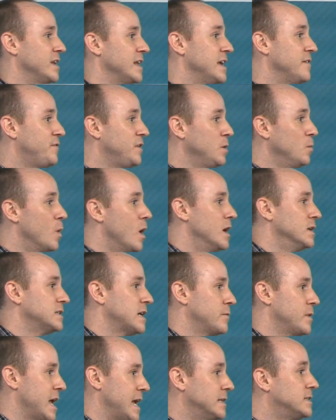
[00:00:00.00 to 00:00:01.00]
If he was, I
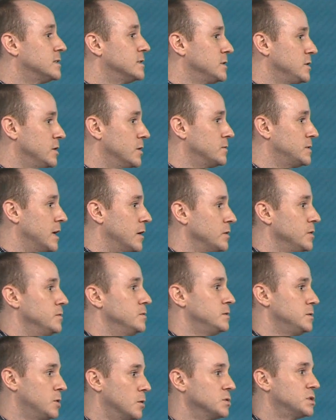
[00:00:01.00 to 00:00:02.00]
would hate to tell you
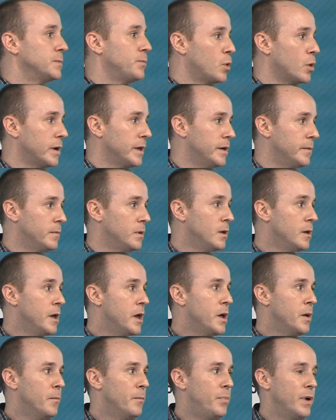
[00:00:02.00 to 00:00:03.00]
don't support him,
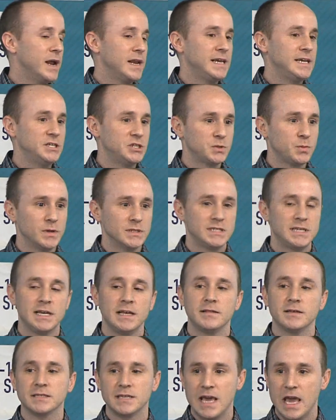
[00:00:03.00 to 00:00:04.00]
but he just wants to get
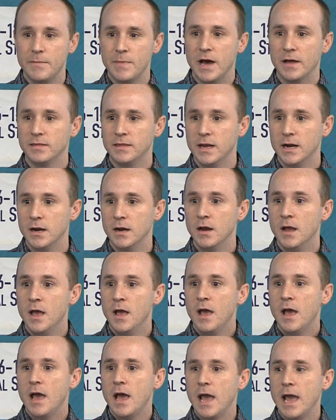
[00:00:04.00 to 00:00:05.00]
this game out there.
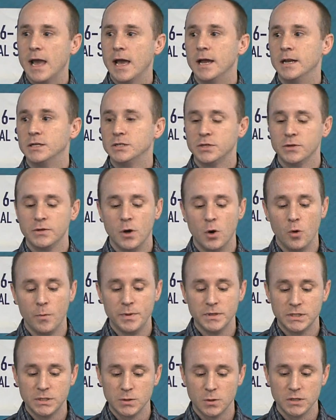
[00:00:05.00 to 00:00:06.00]
And so the open
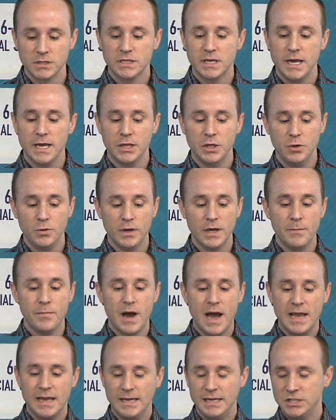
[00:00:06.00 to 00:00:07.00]
source kit, you can
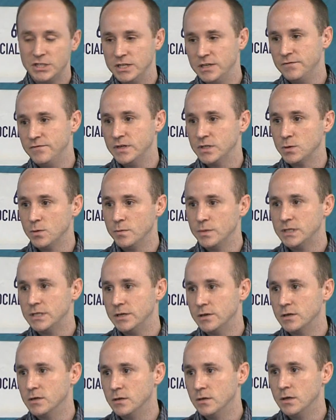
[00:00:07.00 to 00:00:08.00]
buy each individual
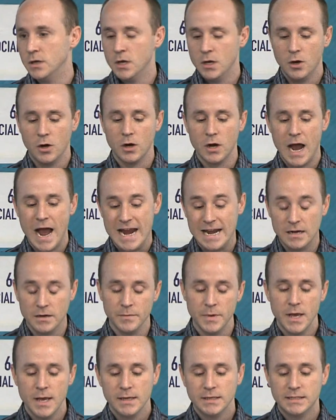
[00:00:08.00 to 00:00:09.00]
material or item
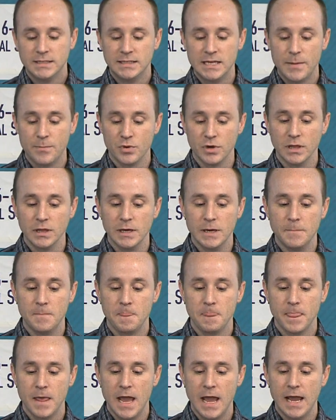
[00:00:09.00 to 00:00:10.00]
separately,
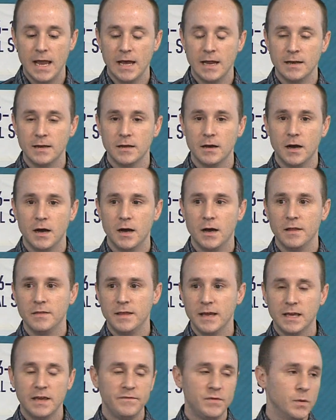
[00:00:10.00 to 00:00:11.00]
and
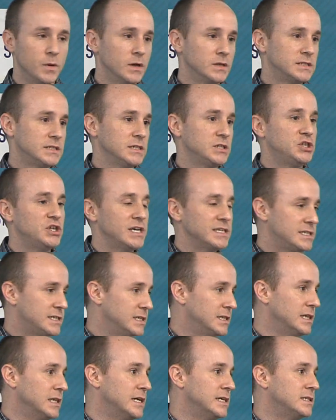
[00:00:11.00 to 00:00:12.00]
they give you a
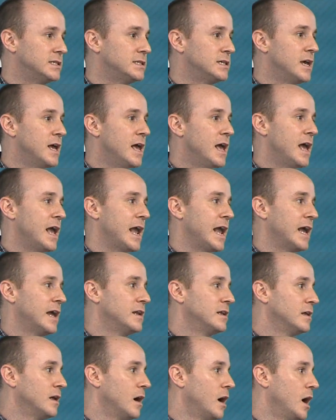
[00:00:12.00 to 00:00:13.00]
suggested list
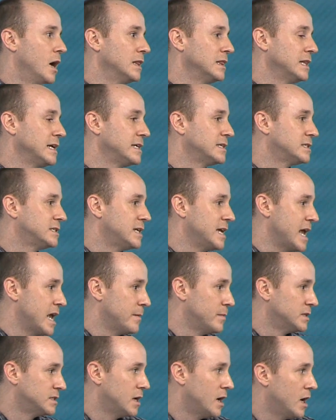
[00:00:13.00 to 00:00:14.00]
and links to
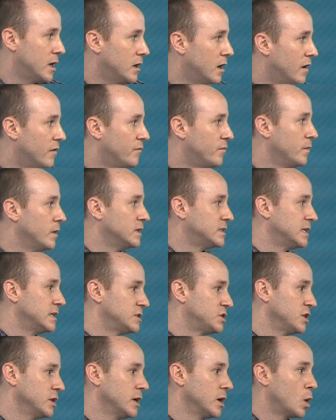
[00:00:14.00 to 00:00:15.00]
Amazon of
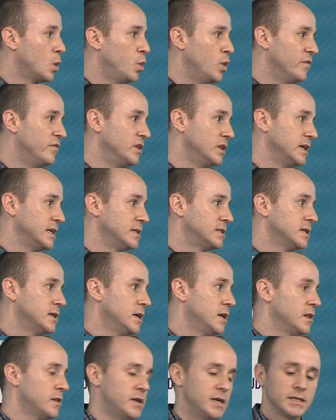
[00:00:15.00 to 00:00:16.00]
essentially equivalent
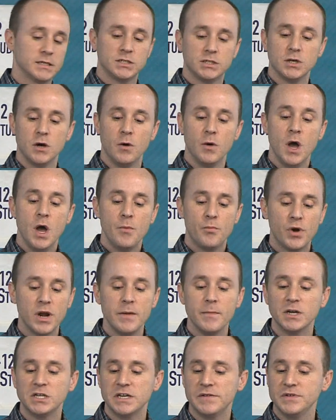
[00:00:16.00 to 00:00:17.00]
things. So pretty
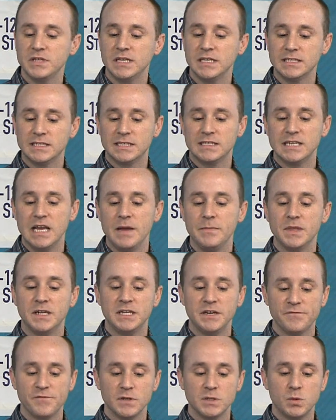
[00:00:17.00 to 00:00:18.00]
much everything's the same. The
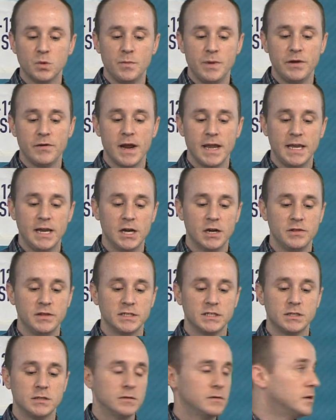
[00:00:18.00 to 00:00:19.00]
difference would be right here.
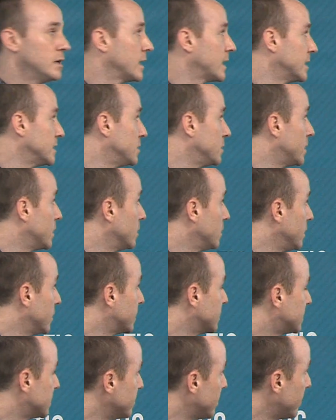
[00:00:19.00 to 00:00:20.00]
This, I guess you
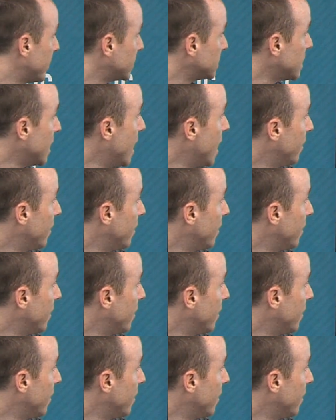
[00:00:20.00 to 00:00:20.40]
can see my mess.